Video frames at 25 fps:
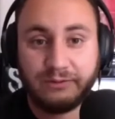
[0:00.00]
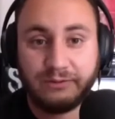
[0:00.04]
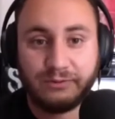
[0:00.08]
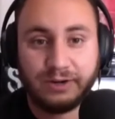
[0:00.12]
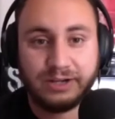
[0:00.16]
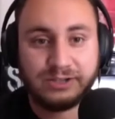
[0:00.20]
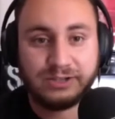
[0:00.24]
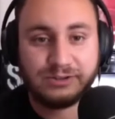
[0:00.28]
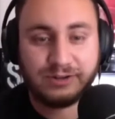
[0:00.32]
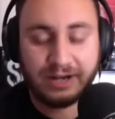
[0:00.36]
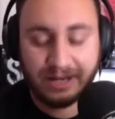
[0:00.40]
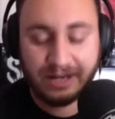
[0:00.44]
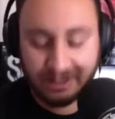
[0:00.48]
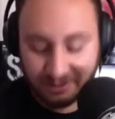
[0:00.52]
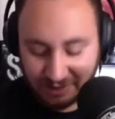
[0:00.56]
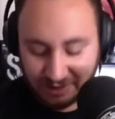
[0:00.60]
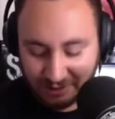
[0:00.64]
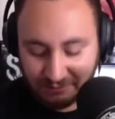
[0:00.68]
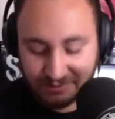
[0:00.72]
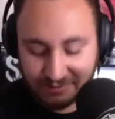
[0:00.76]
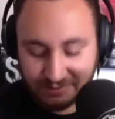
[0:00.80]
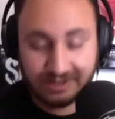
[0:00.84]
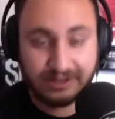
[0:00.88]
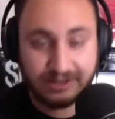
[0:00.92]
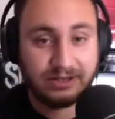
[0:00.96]
Yeah, Red Dragon.
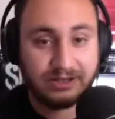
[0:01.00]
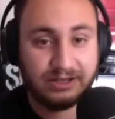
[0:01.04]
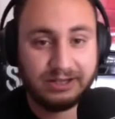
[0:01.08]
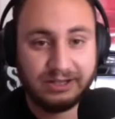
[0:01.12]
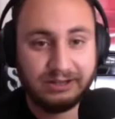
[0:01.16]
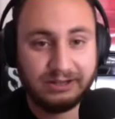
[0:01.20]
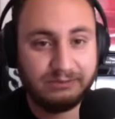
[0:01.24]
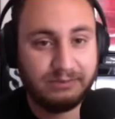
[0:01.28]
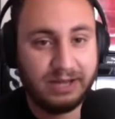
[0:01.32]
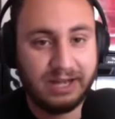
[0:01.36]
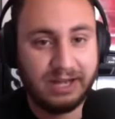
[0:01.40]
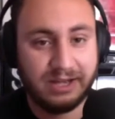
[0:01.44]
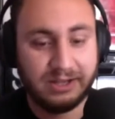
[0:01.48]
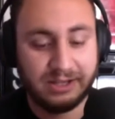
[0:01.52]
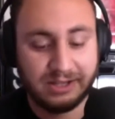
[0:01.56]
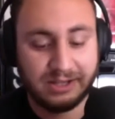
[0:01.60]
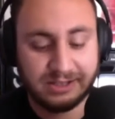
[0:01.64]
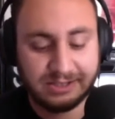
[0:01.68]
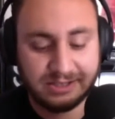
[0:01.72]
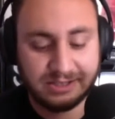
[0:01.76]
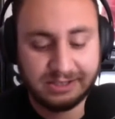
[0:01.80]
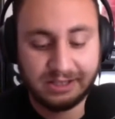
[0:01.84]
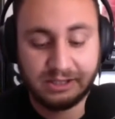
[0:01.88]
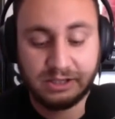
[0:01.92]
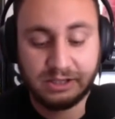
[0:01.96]
That was man.
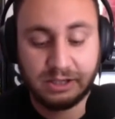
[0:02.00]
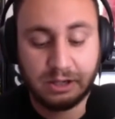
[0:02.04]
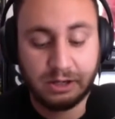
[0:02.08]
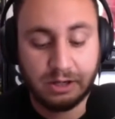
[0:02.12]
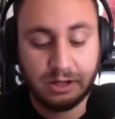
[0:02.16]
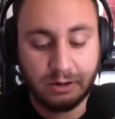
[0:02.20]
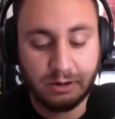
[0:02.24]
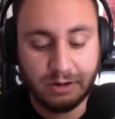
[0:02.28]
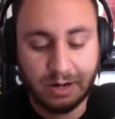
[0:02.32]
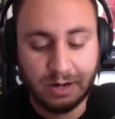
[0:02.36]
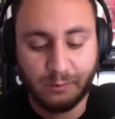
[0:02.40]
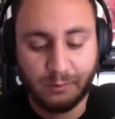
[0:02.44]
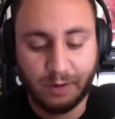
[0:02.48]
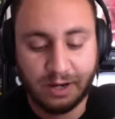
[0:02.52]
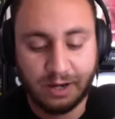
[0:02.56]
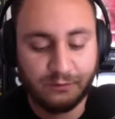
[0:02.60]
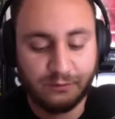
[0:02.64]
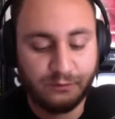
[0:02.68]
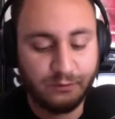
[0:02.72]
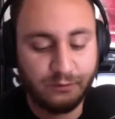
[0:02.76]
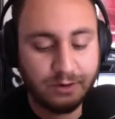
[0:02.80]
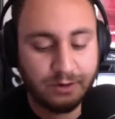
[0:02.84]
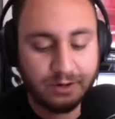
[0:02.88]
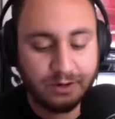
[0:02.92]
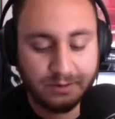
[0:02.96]
That's, you know what I'm
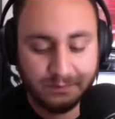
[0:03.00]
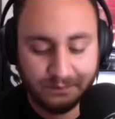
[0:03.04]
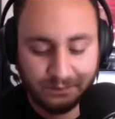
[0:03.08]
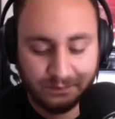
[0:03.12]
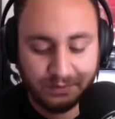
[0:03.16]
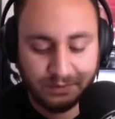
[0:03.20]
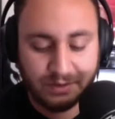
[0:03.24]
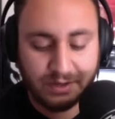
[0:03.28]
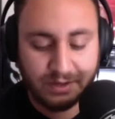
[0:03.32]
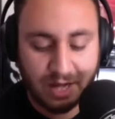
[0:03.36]
waiting for.